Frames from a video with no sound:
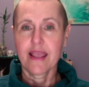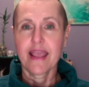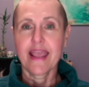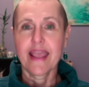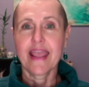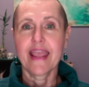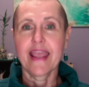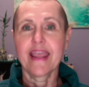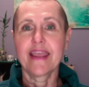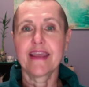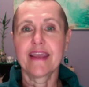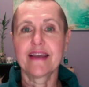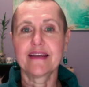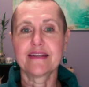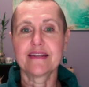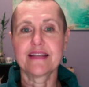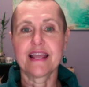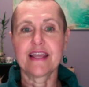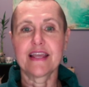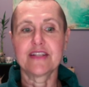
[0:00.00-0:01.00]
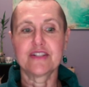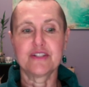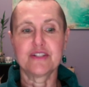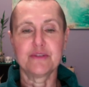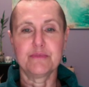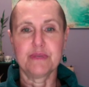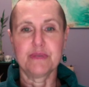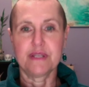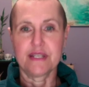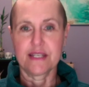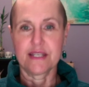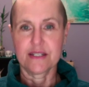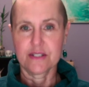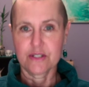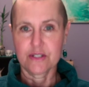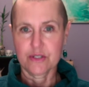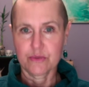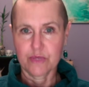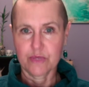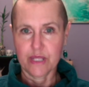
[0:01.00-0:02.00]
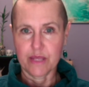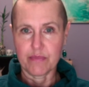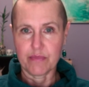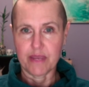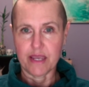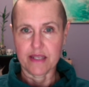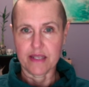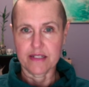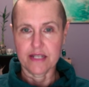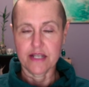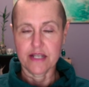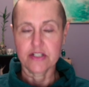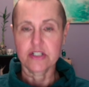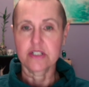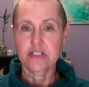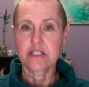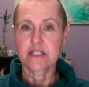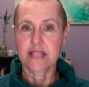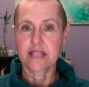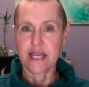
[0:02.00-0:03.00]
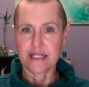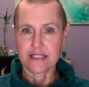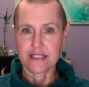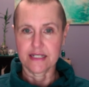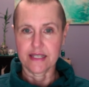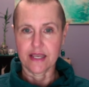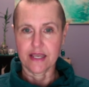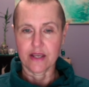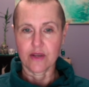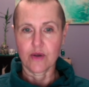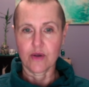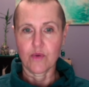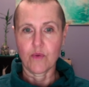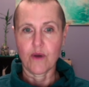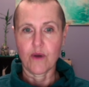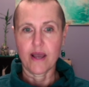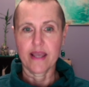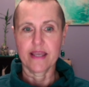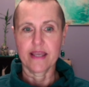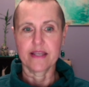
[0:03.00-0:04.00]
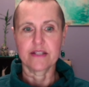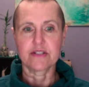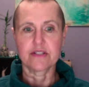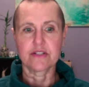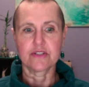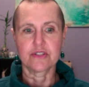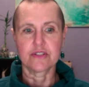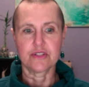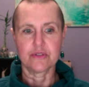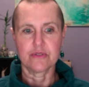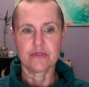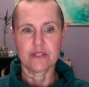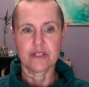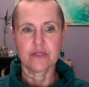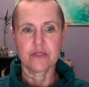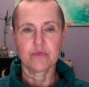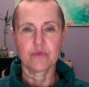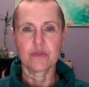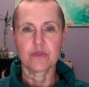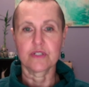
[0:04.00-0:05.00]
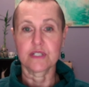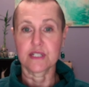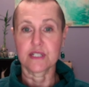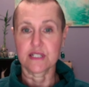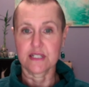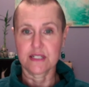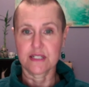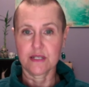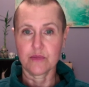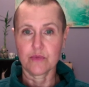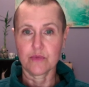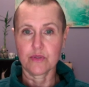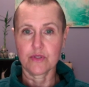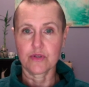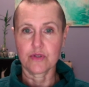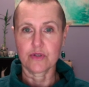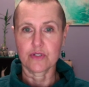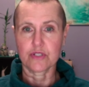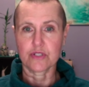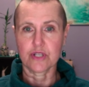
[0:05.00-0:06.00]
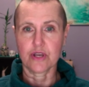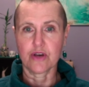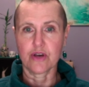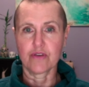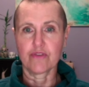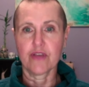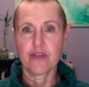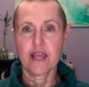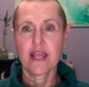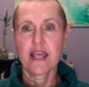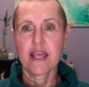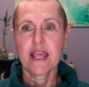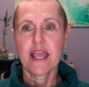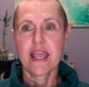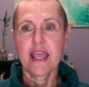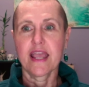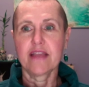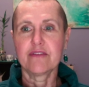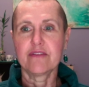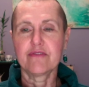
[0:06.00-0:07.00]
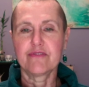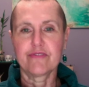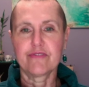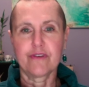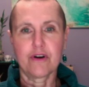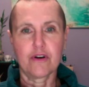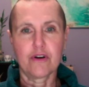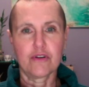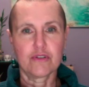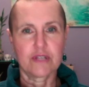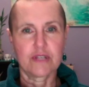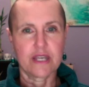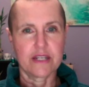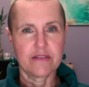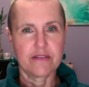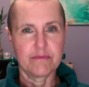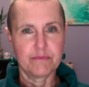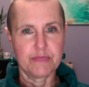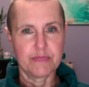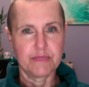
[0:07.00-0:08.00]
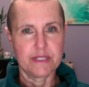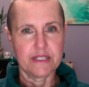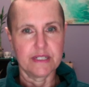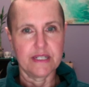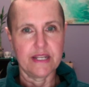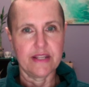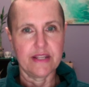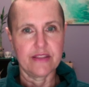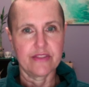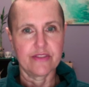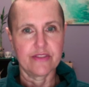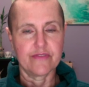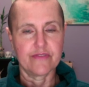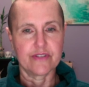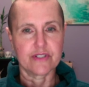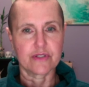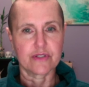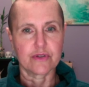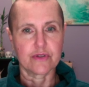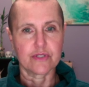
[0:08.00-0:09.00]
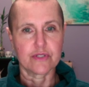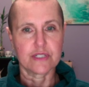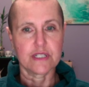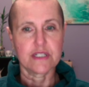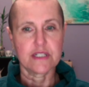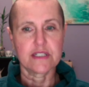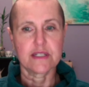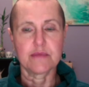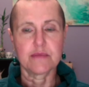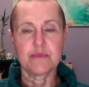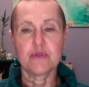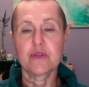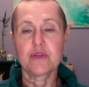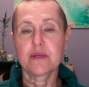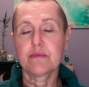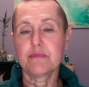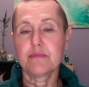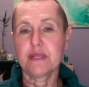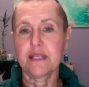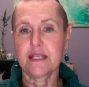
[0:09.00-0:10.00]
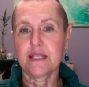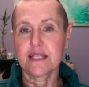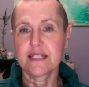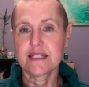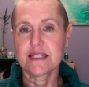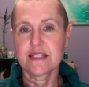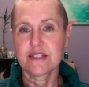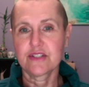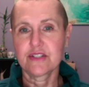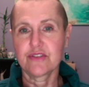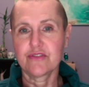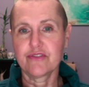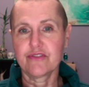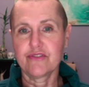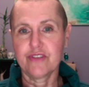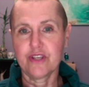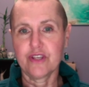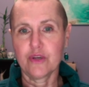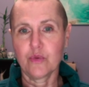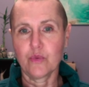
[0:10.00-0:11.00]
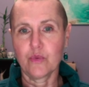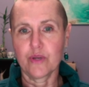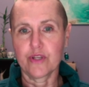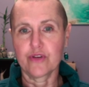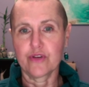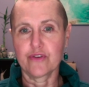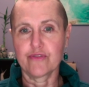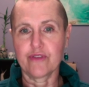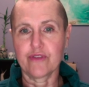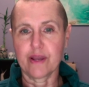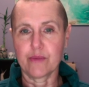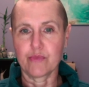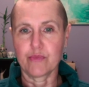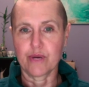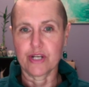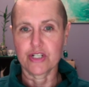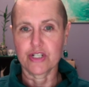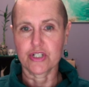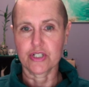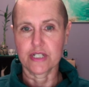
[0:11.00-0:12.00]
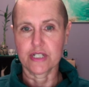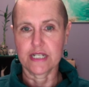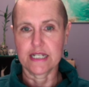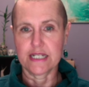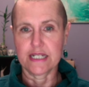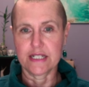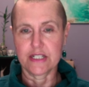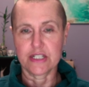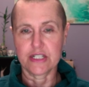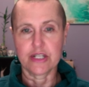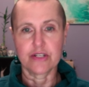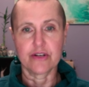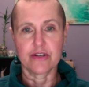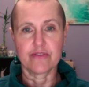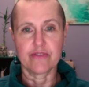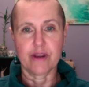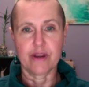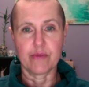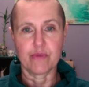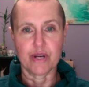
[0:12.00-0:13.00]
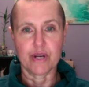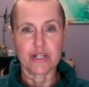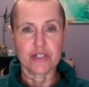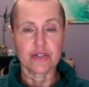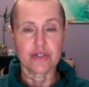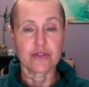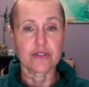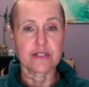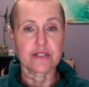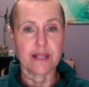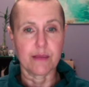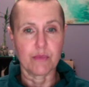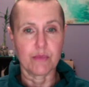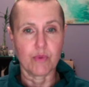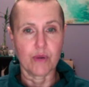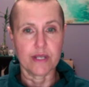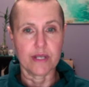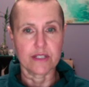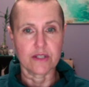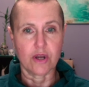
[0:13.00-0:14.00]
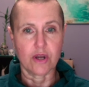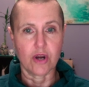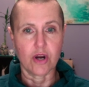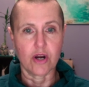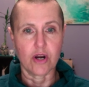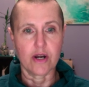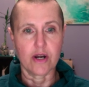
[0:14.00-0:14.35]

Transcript: And as you begin to really pay attention to that, to get quiet, to tune inward, to sit with yourself and fall kind of beneath the physical system, you can begin to feel what your vibration is and your vibrational set points are.